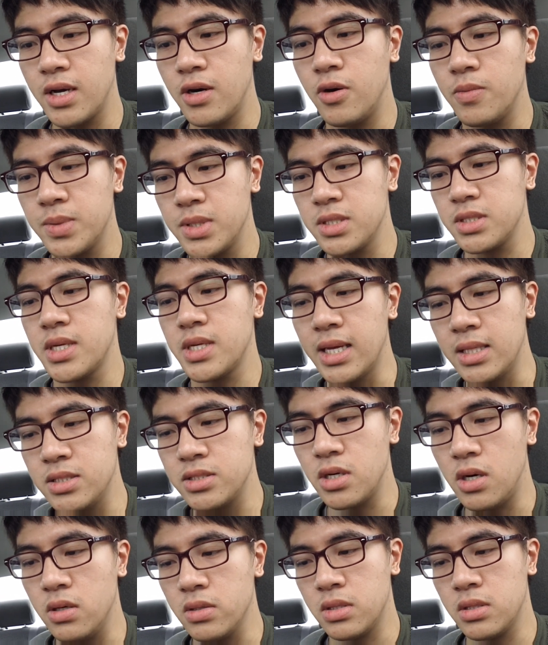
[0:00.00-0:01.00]
I hope this
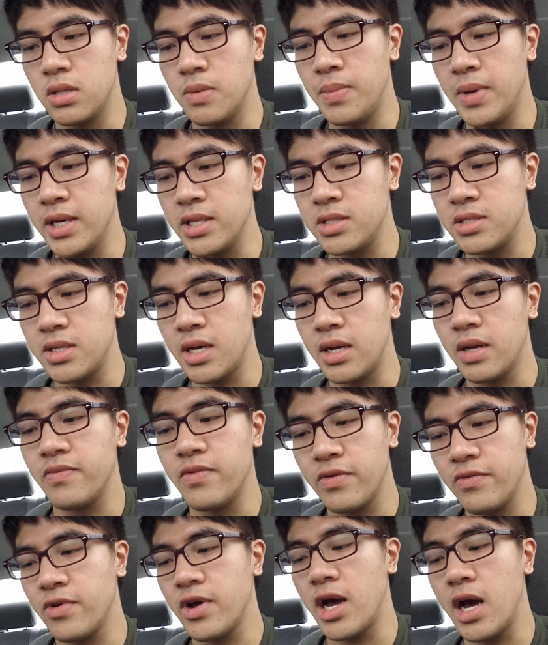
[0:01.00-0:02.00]
ends all the debates that I've
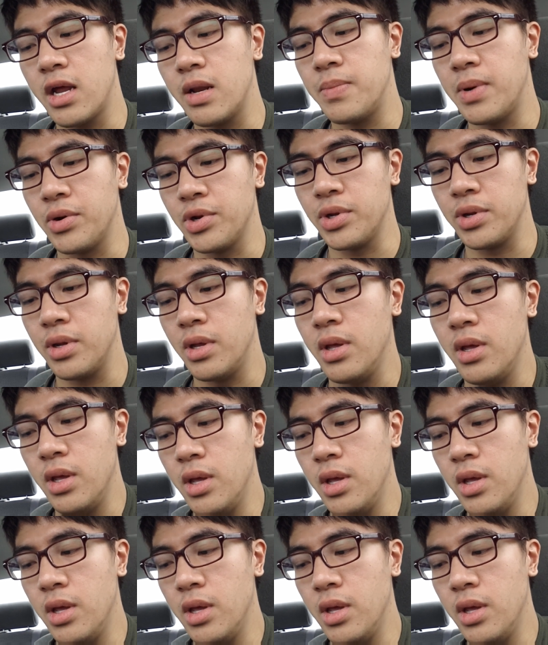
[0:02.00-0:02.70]
ever had about it.